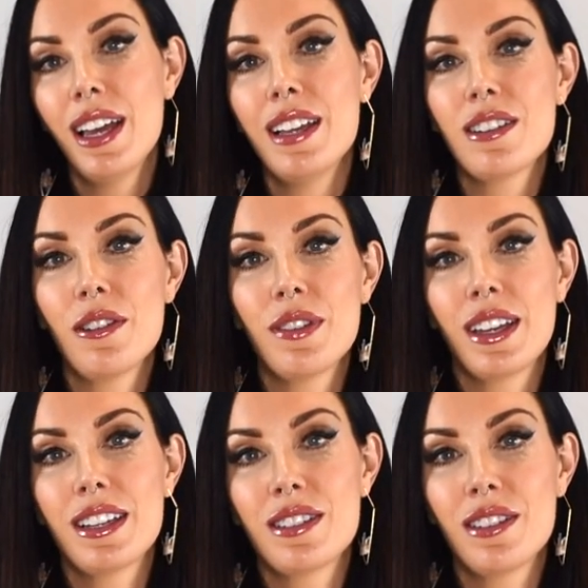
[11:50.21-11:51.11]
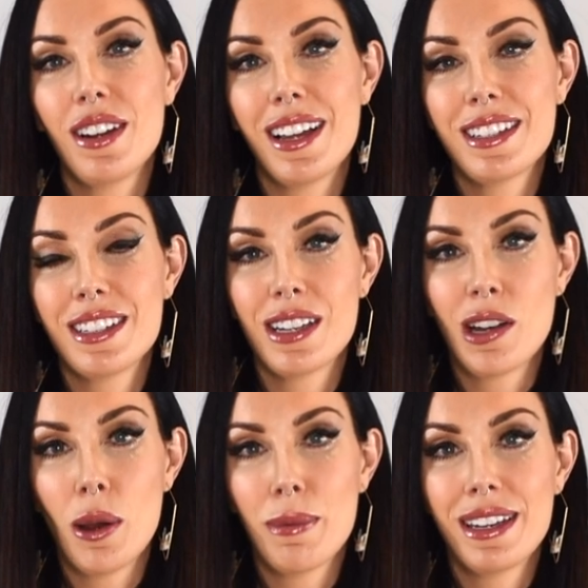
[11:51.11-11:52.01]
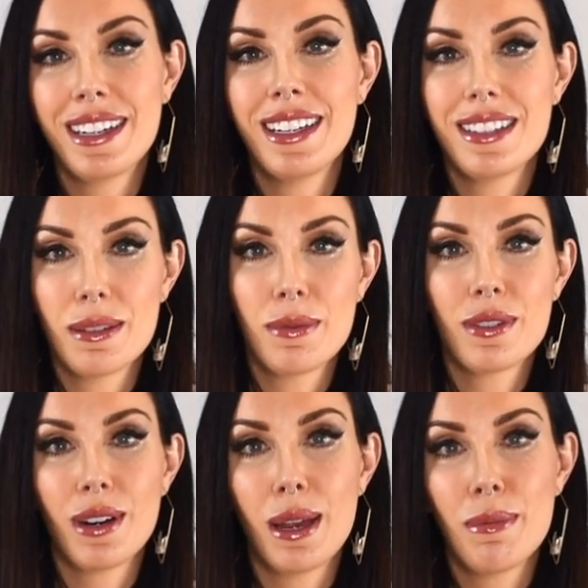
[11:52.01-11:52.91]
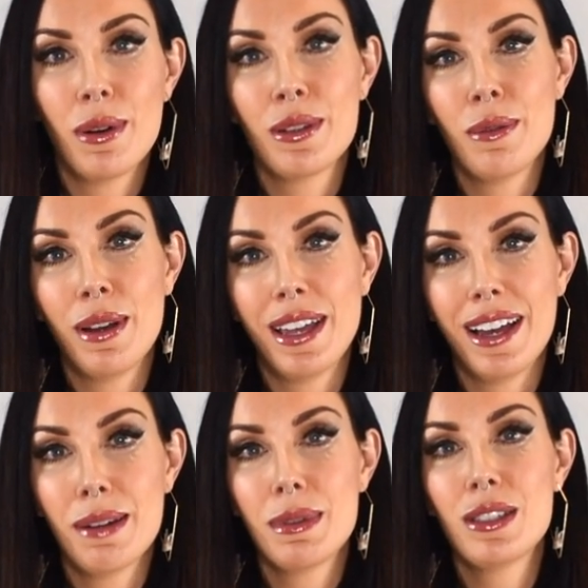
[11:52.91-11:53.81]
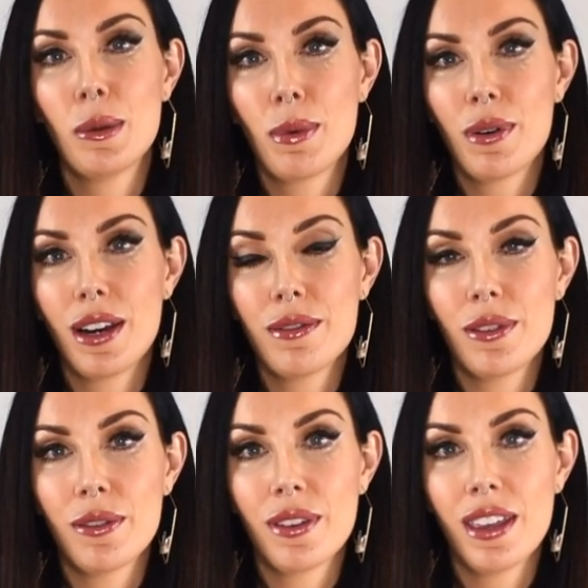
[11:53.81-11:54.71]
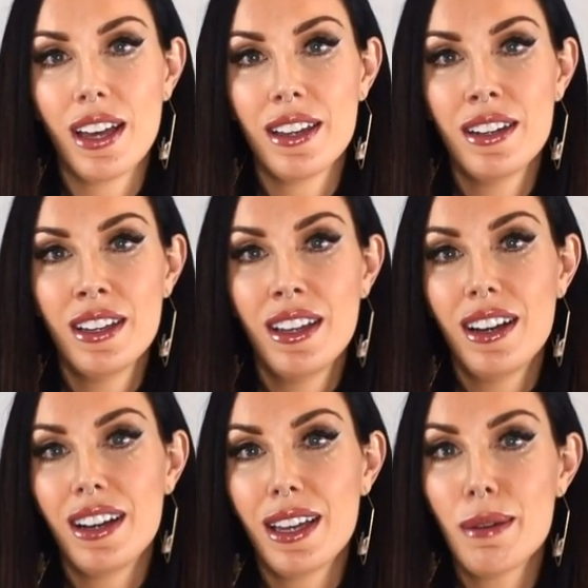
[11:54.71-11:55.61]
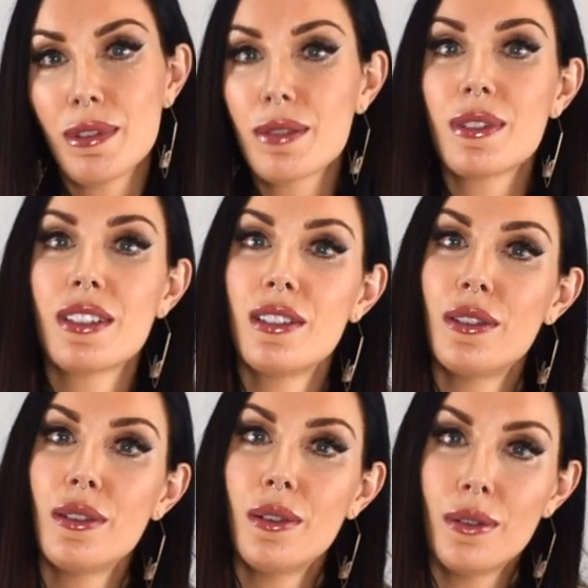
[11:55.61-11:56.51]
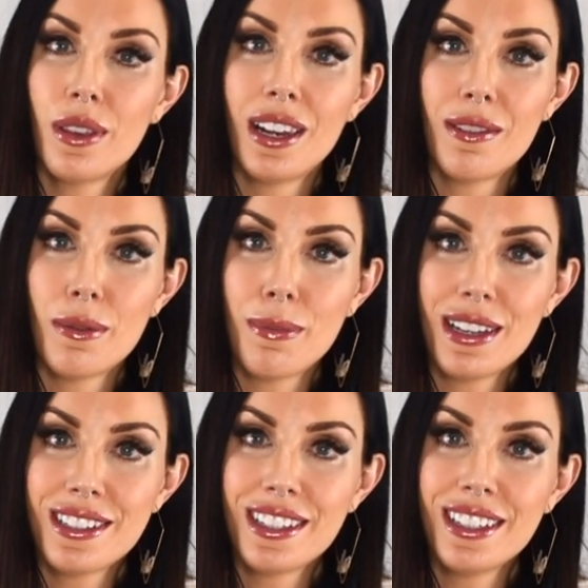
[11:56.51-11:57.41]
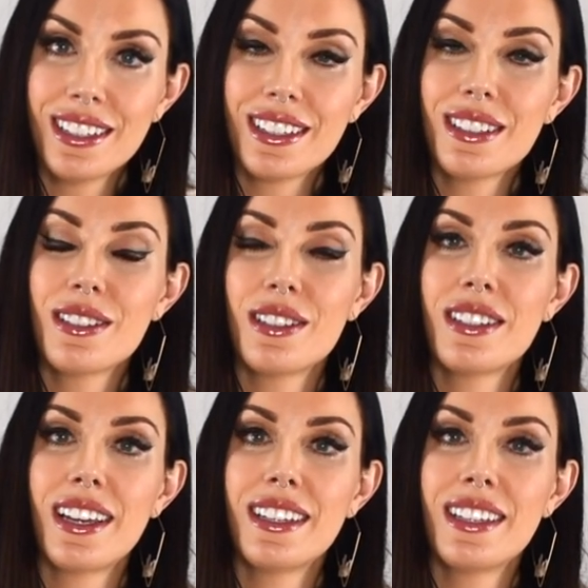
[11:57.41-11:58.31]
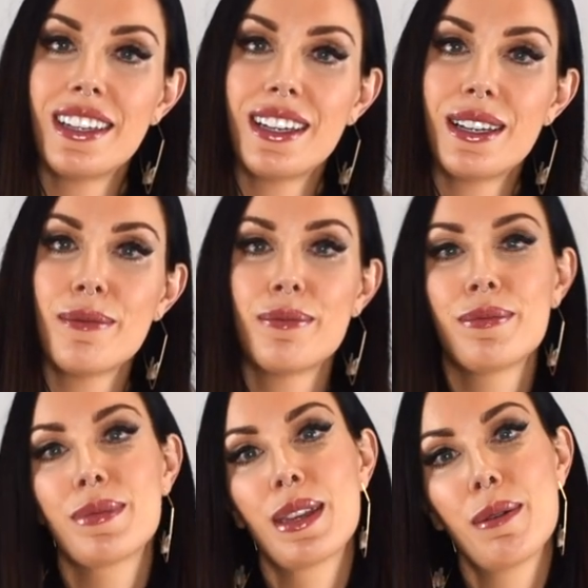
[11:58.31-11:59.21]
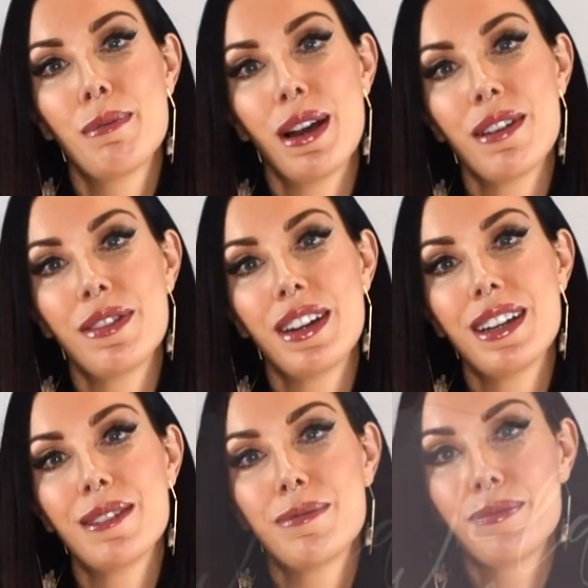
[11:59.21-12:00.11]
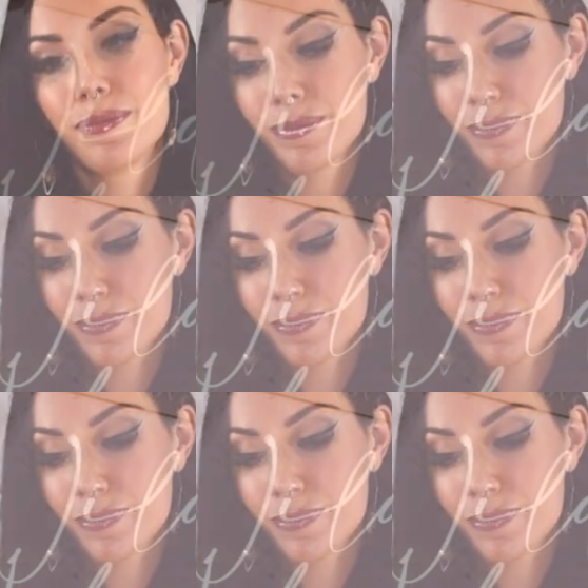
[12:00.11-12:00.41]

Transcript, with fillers: And don't forget to like, share, comment, and hit subscribe on your way out. be super grateful for that. I am just wishing you all the love and magic. Do take care. Bye for now.